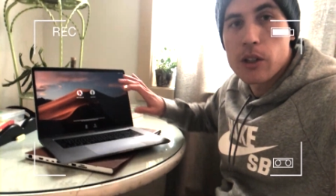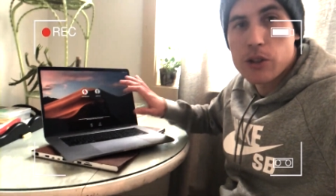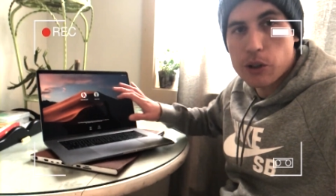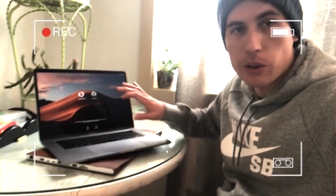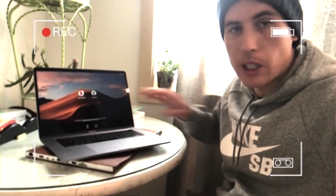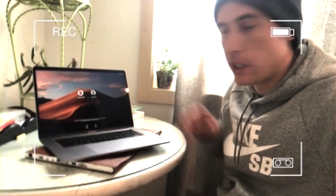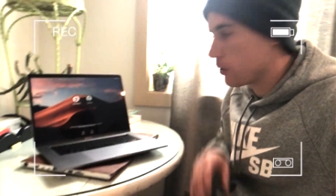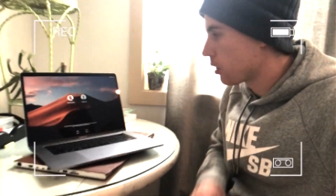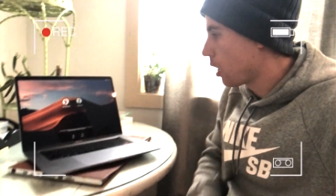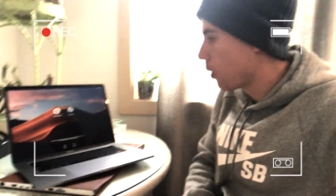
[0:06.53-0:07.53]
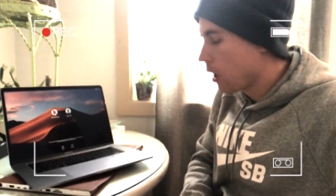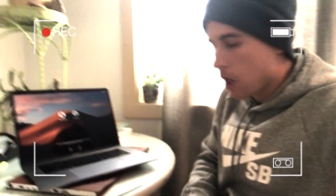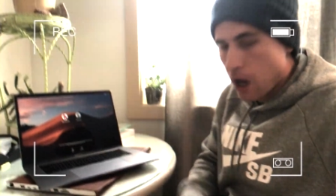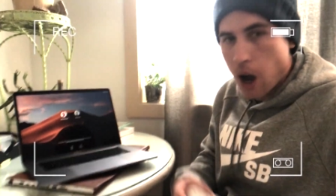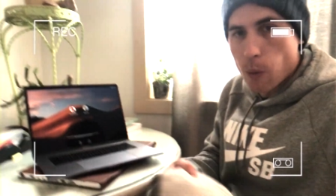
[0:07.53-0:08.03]
screen. So
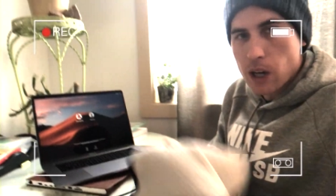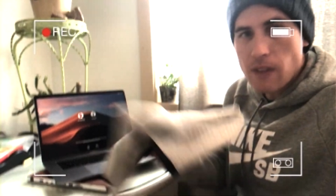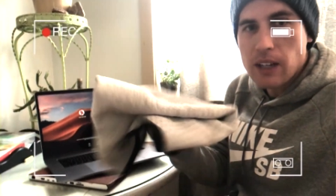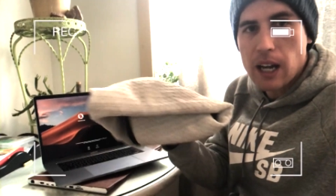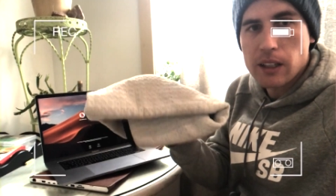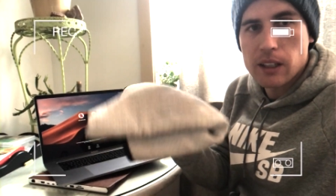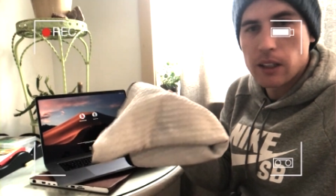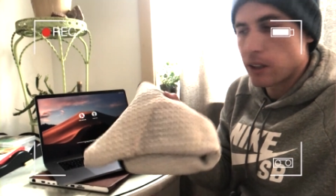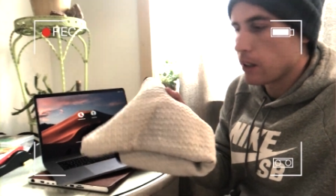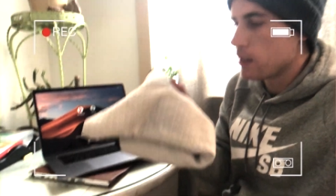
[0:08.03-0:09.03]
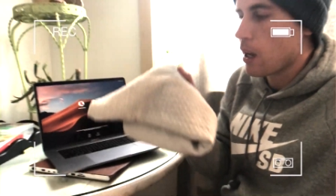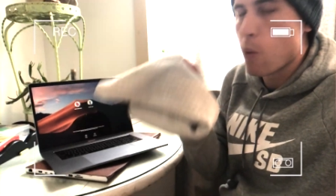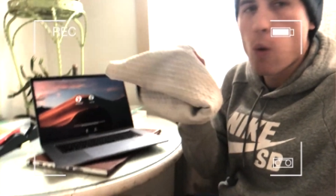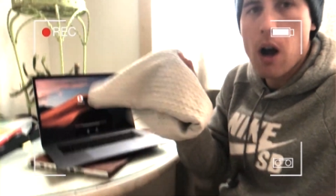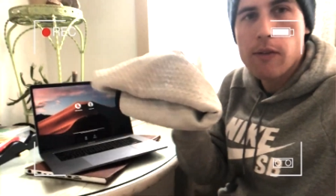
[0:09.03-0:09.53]
what I've got here is a
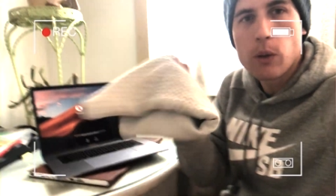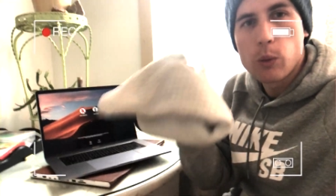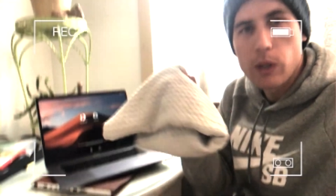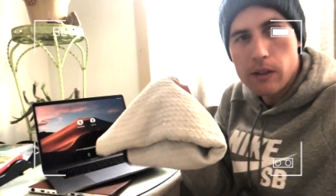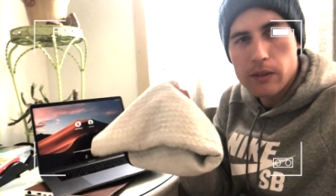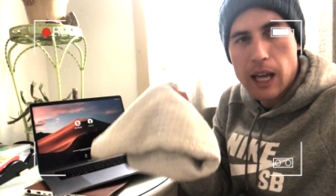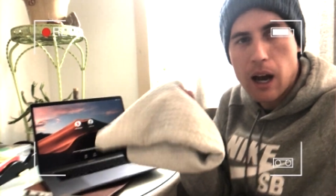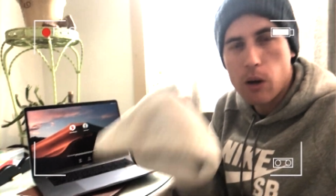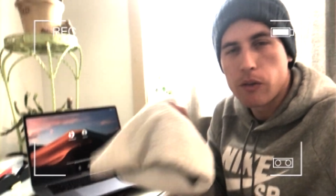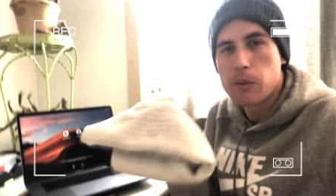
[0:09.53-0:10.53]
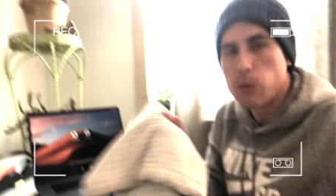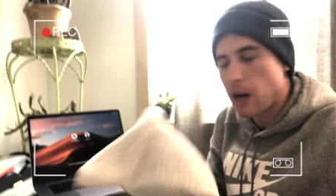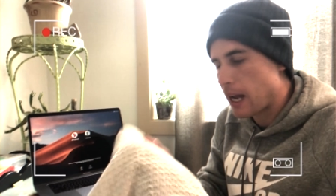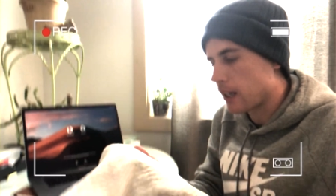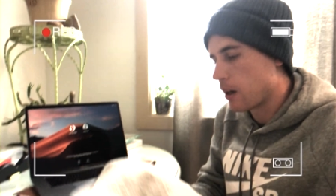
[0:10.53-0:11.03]
waffle weave towel from the
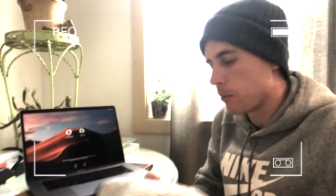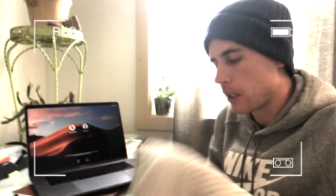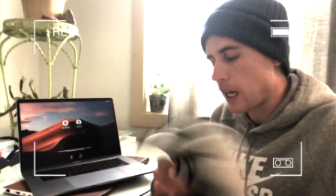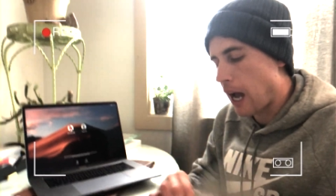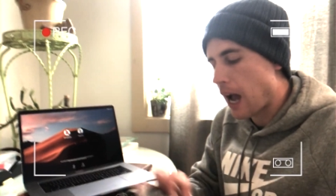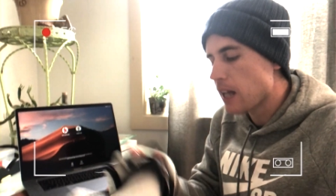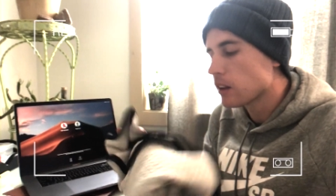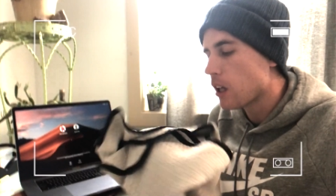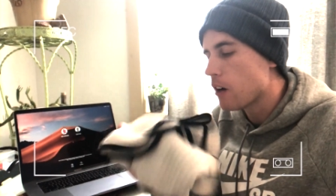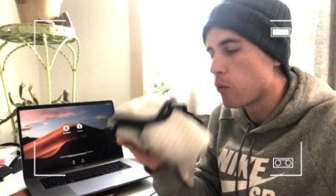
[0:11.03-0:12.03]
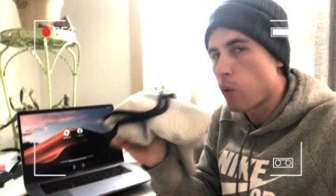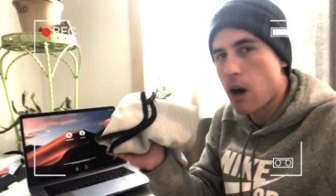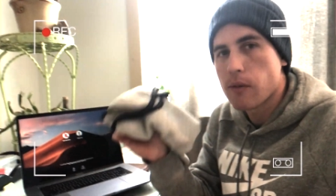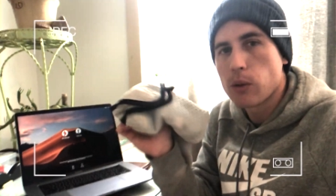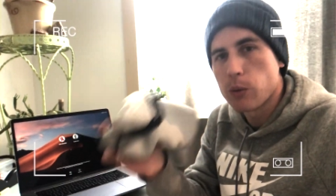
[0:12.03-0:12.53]
Rag Company. I love
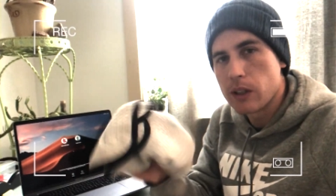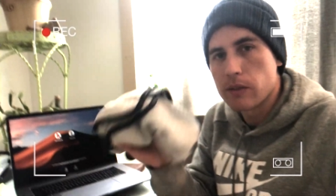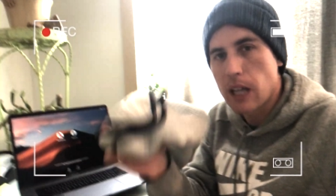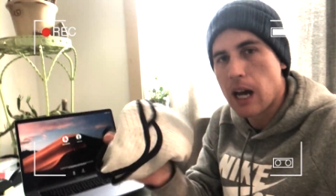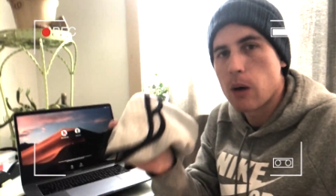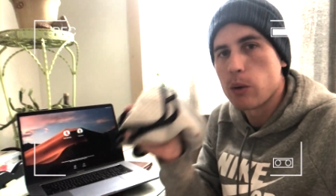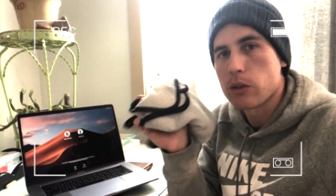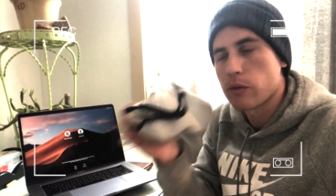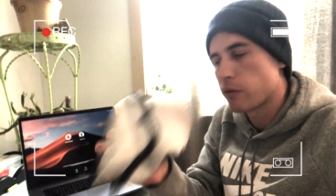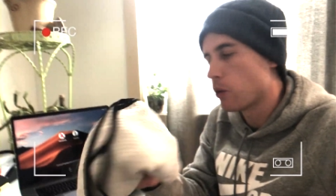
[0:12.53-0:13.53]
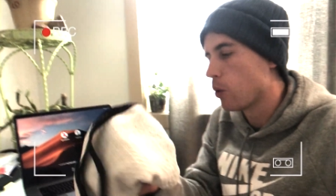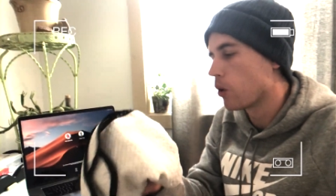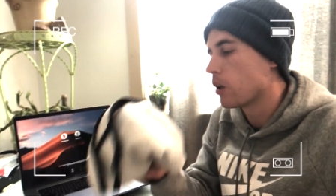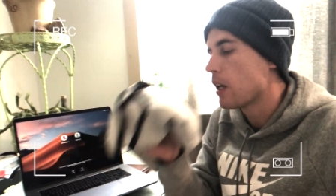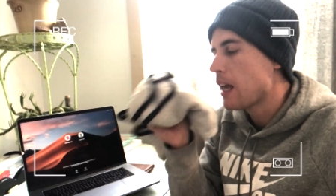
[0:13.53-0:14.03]
waffle weave towels
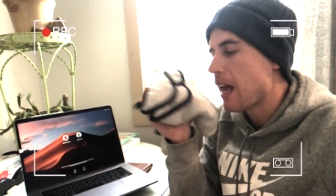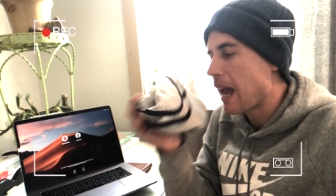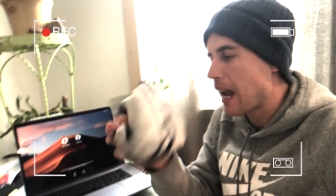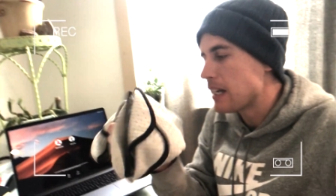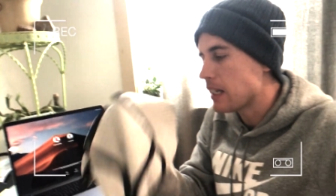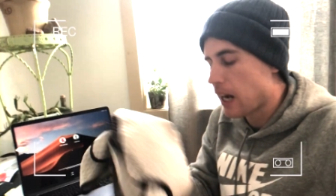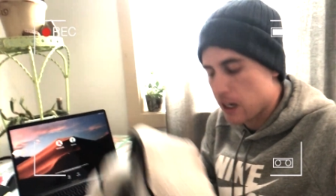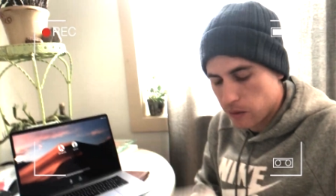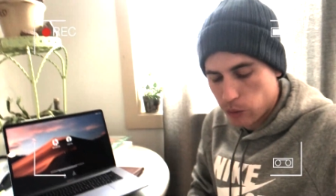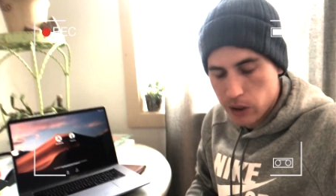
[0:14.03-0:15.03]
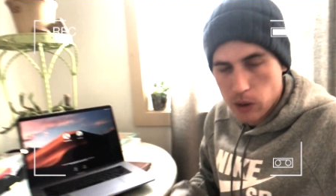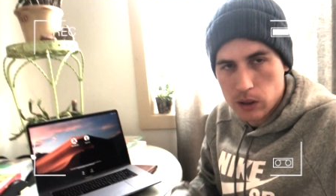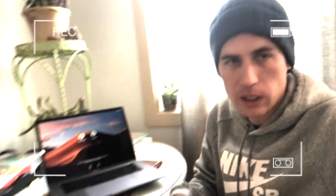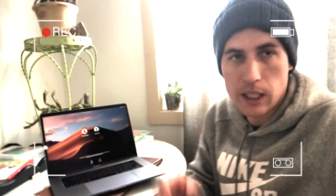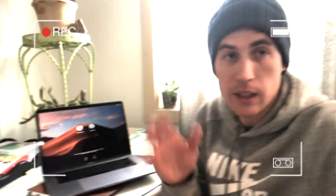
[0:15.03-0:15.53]
for any kind of window
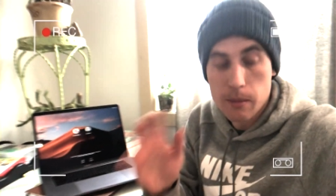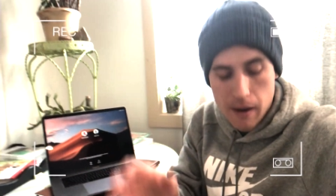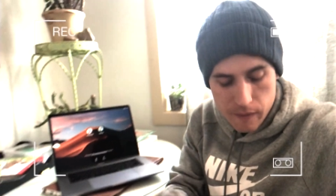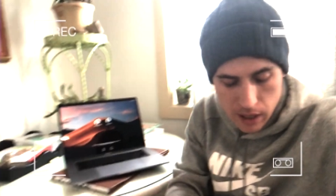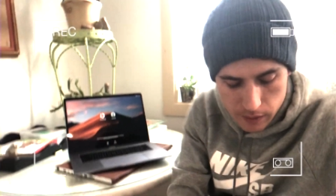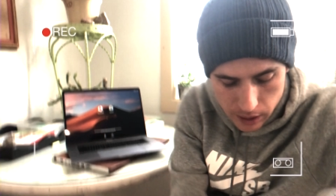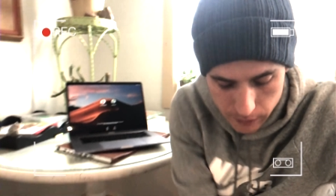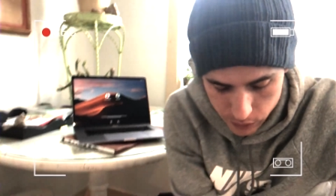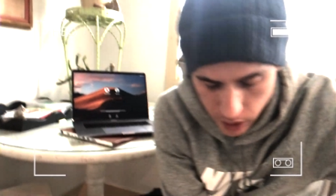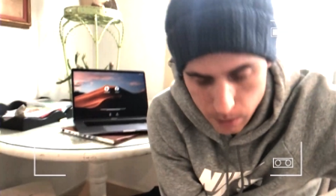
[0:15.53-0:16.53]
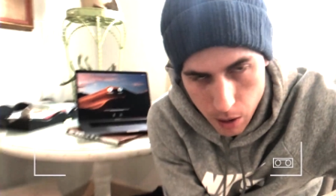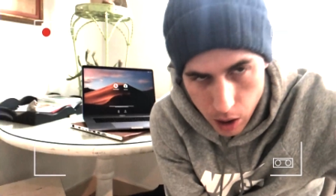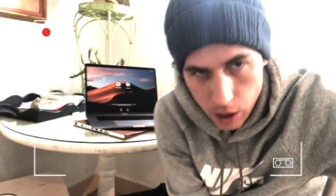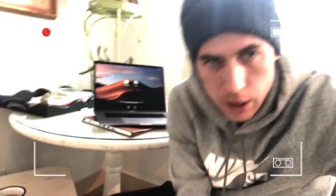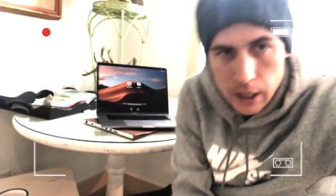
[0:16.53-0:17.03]
cleaning. They're my favorite. I've tried them
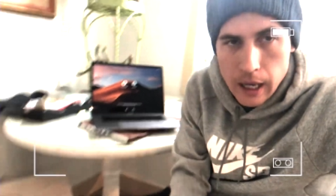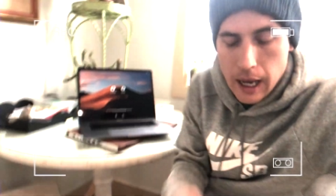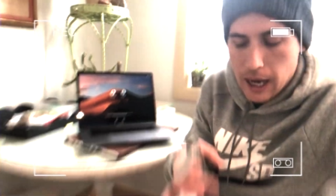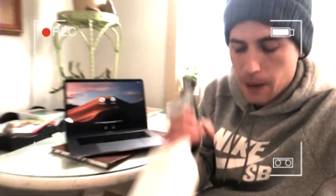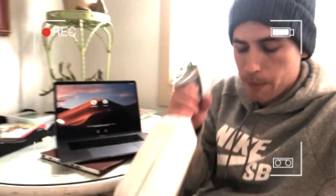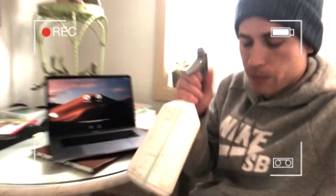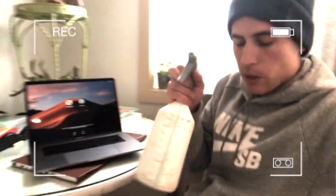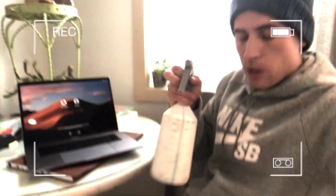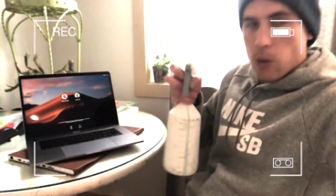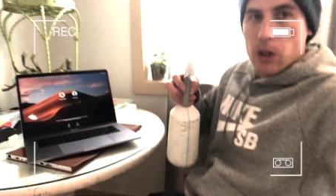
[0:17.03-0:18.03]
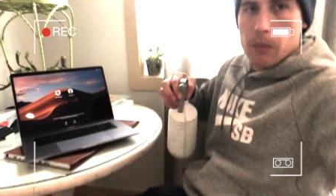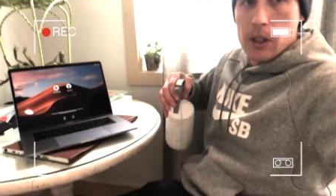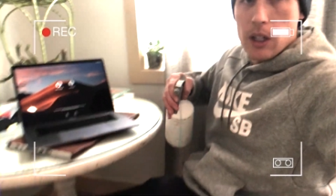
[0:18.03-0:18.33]
all. What I'm